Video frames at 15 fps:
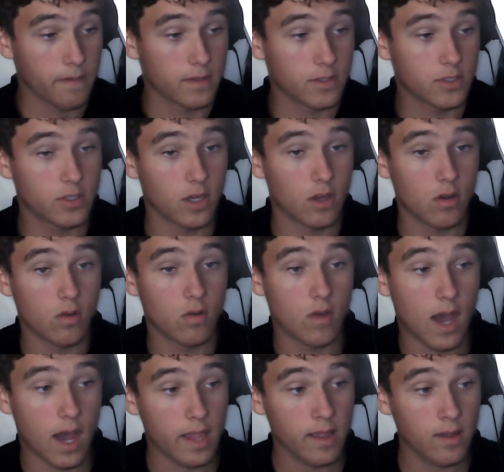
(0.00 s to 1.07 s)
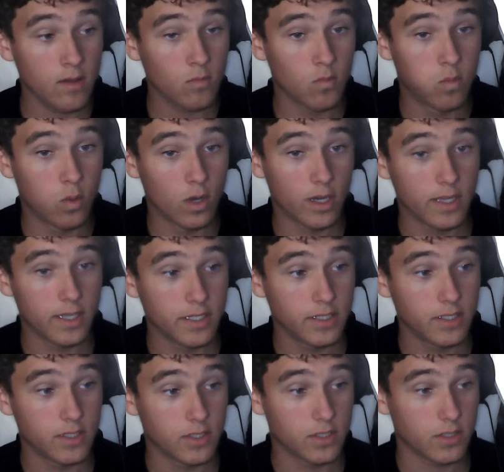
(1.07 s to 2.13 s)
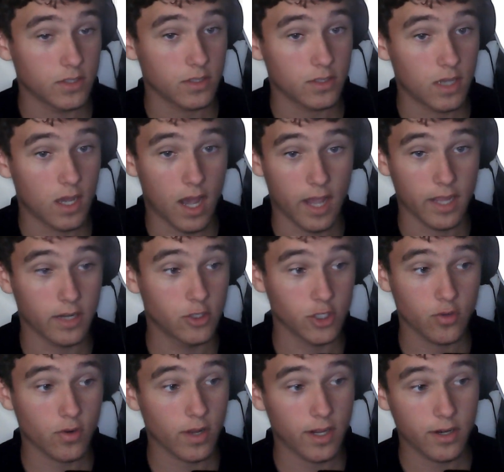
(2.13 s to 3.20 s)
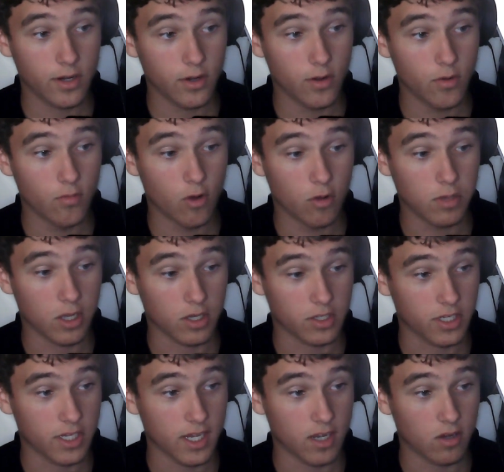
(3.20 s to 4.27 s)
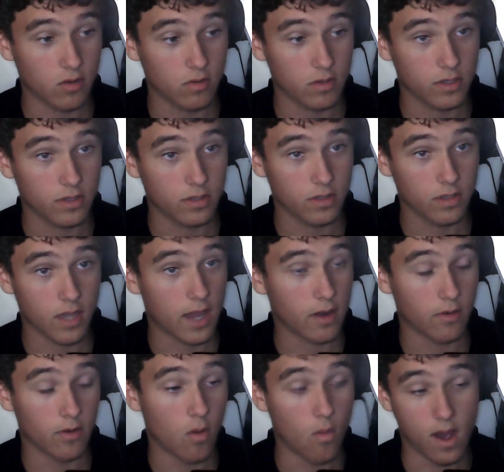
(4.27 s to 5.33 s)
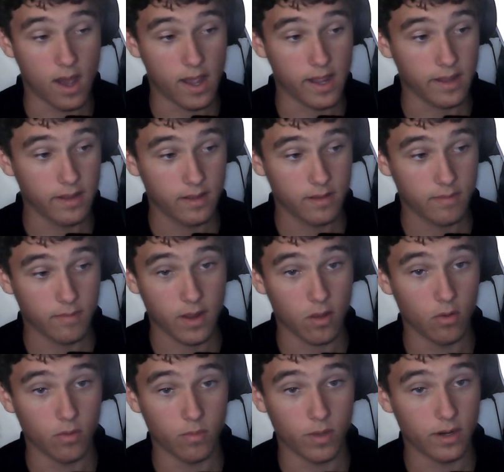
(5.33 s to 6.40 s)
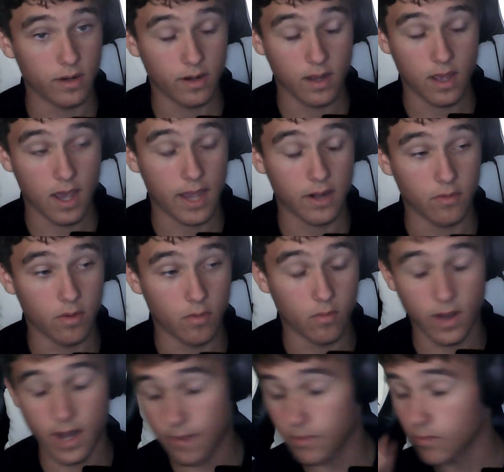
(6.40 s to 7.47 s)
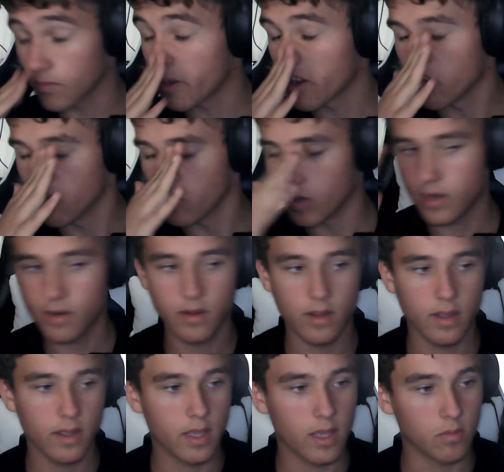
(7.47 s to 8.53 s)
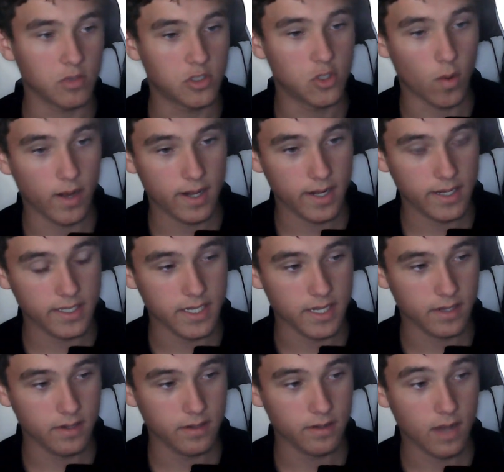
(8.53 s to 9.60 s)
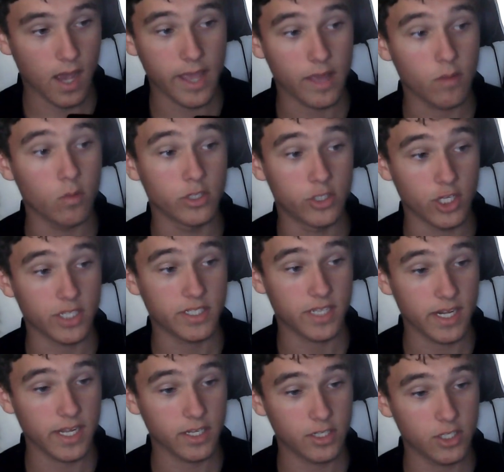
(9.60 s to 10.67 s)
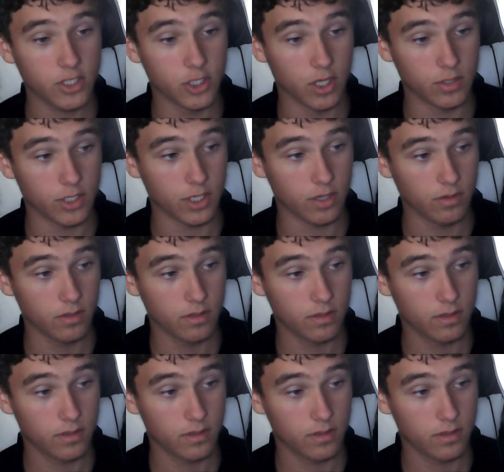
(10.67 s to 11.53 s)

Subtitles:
So I just created a new Roblox account. I don't know why. My old one, I don't know what happened with my old one. It was 2019. I was just getting into JoJo.